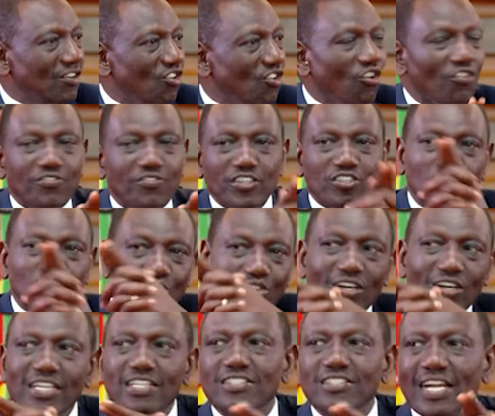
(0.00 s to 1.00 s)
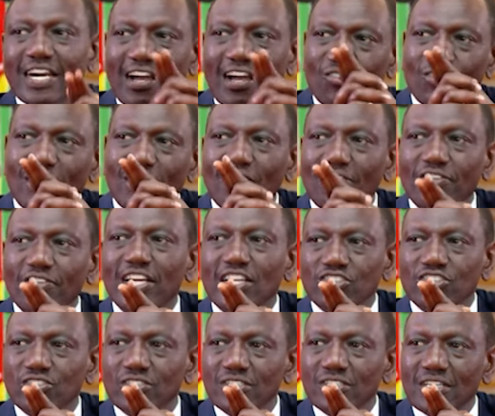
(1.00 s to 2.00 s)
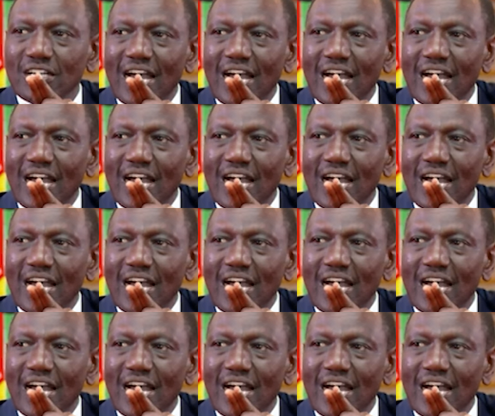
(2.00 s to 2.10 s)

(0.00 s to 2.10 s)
of his colleagues around our village,